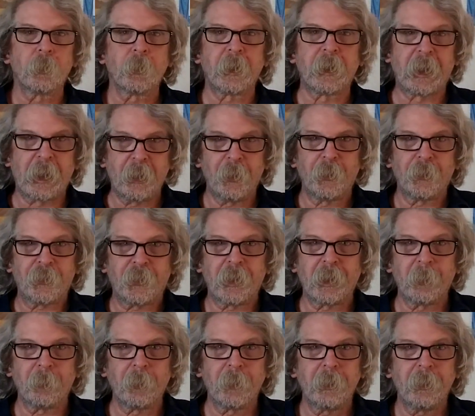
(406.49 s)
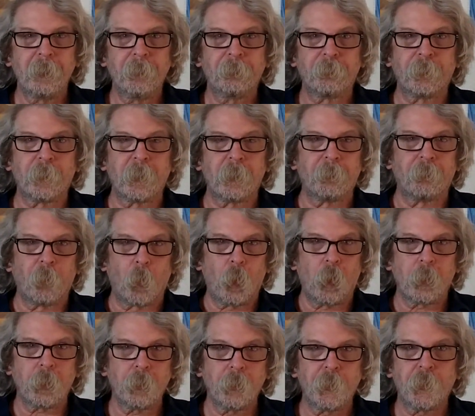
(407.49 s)
guaranteeably for
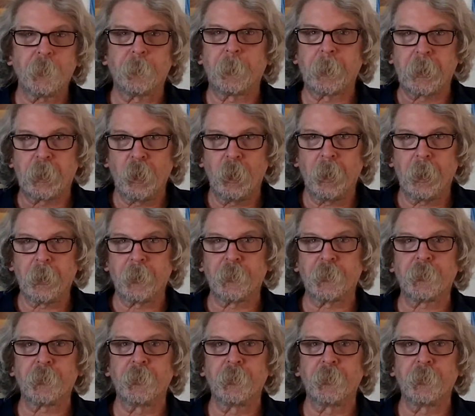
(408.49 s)
vloggers because